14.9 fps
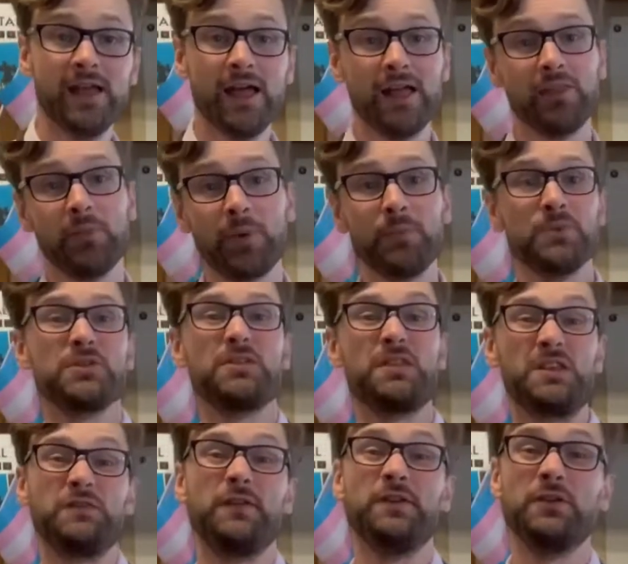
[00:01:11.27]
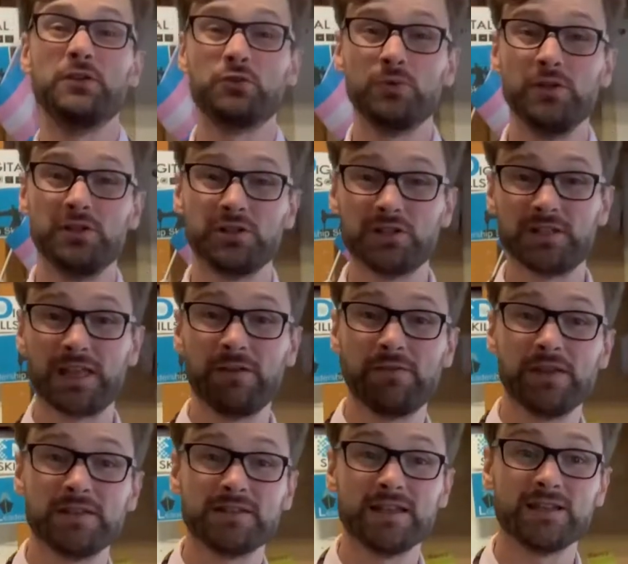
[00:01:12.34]
The purpose of this video is really just to give you a
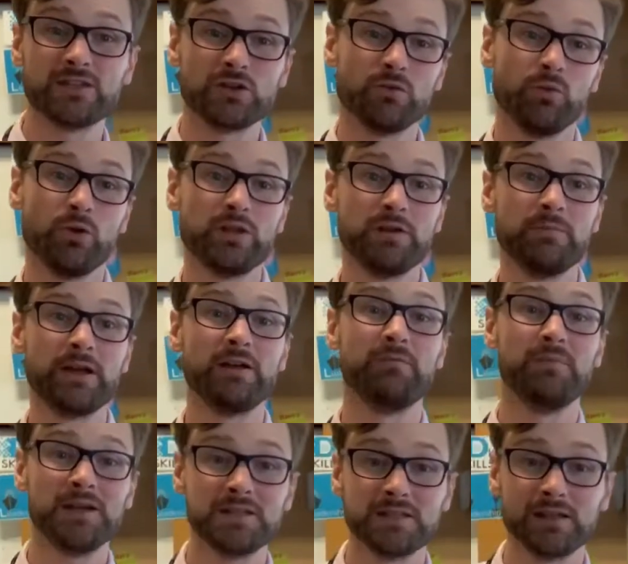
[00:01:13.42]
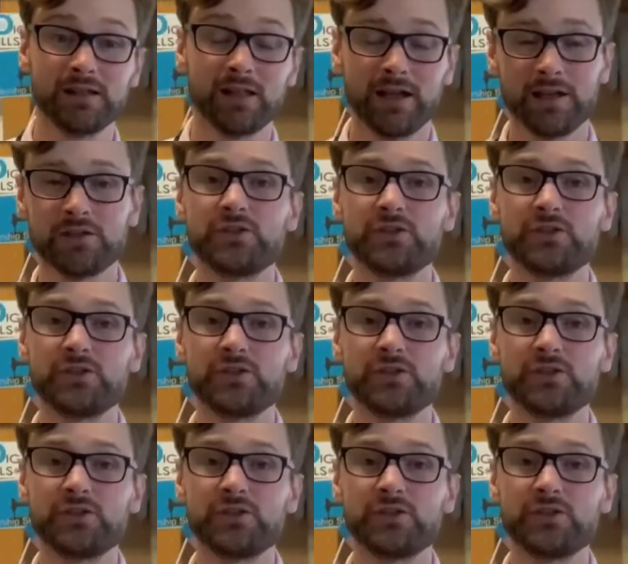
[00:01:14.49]
sense of what you might have missed in class